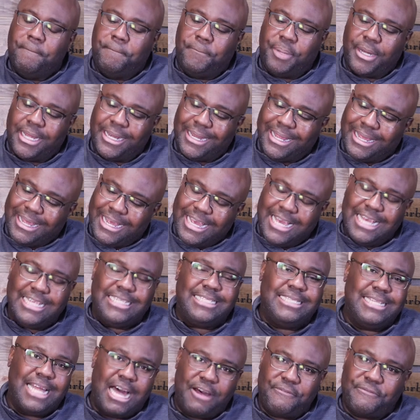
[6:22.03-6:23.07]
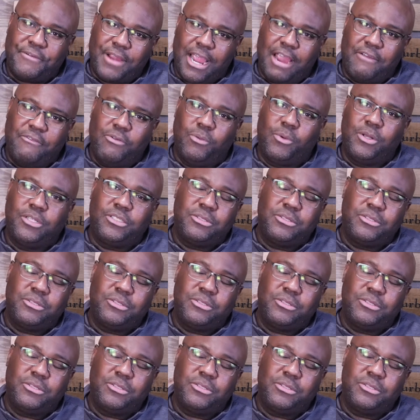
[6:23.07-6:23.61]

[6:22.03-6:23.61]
but it's not for everyone.